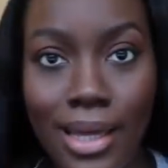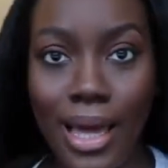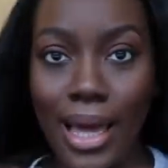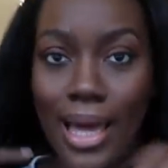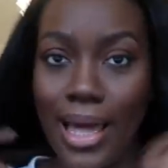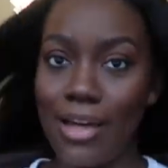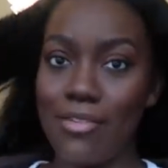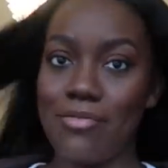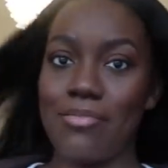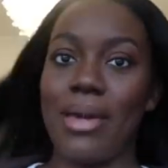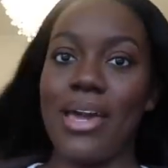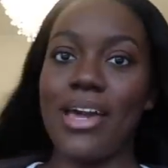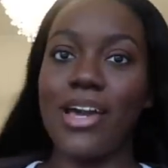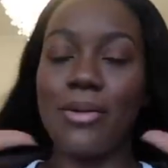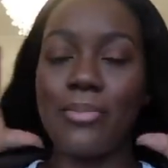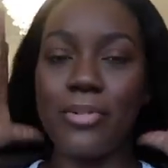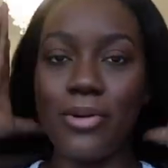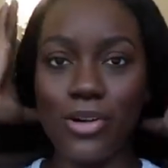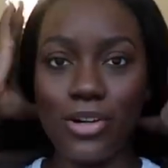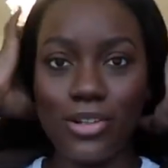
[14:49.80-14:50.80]
I have
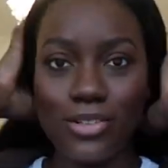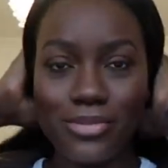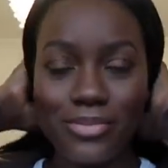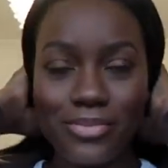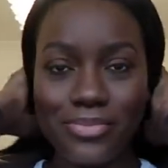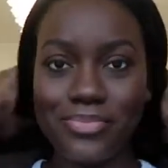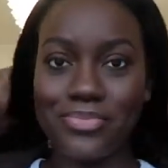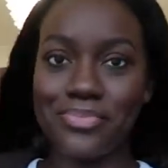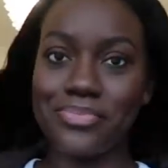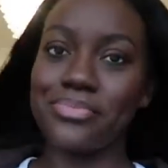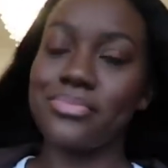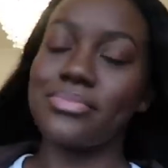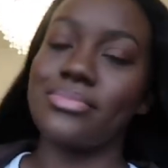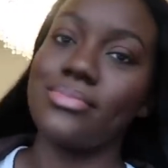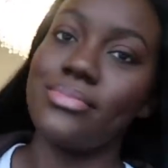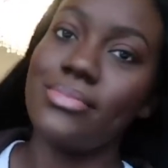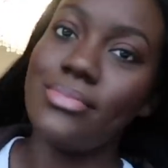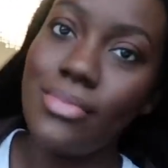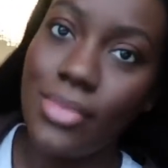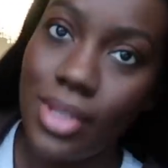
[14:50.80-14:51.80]
makeup on.
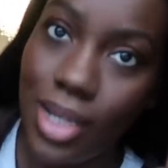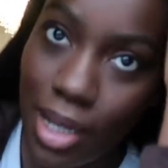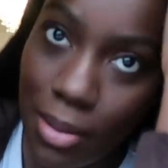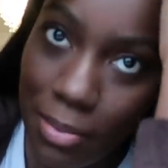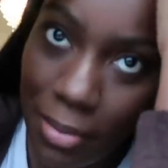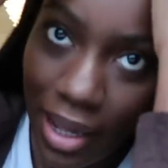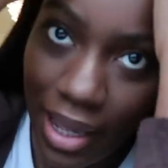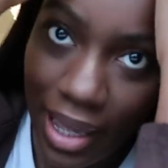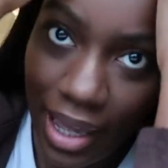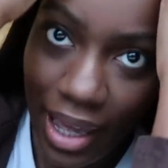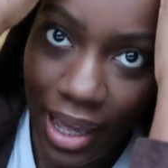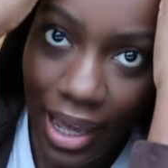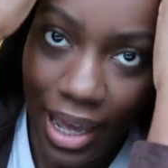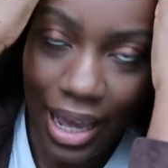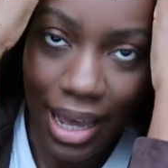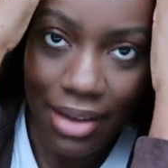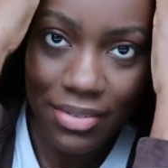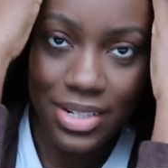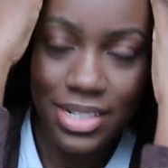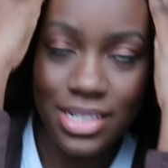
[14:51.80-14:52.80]
And my hair
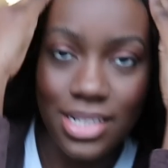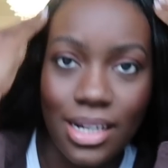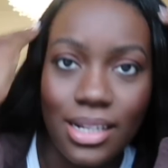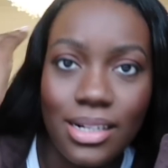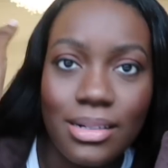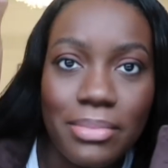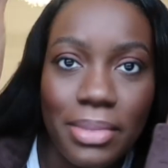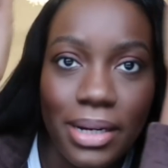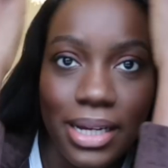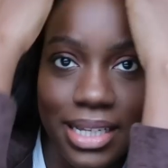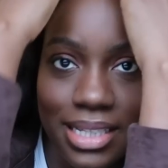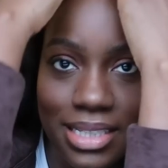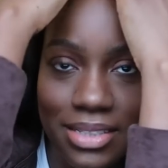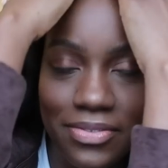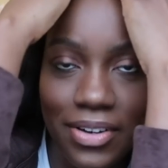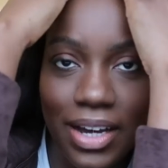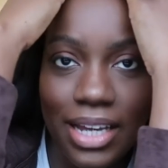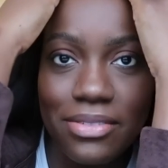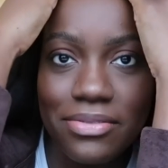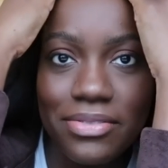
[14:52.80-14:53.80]
I haven't done, but it's
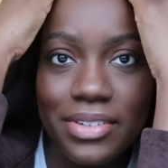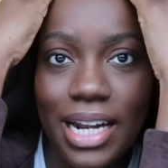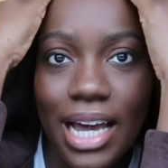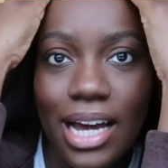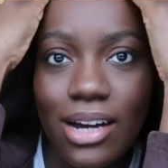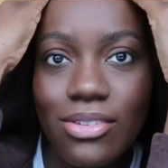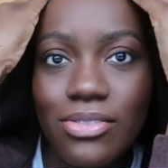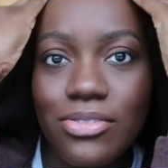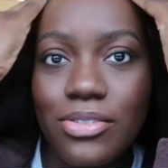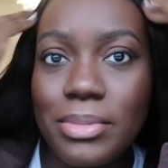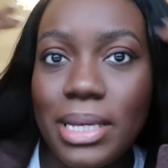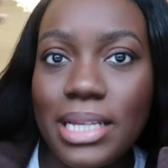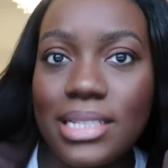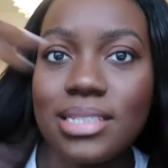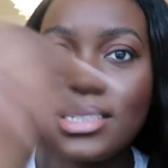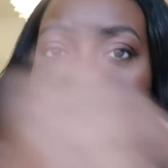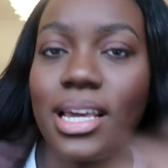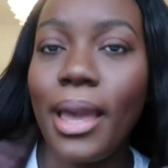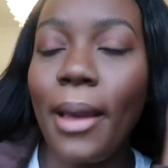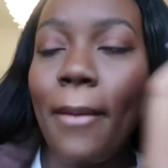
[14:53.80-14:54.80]
fine for now from
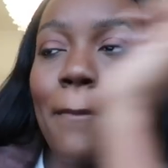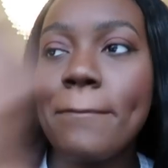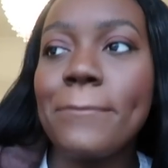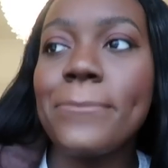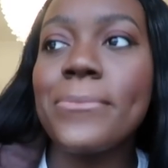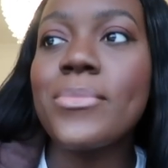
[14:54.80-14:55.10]
yesterday.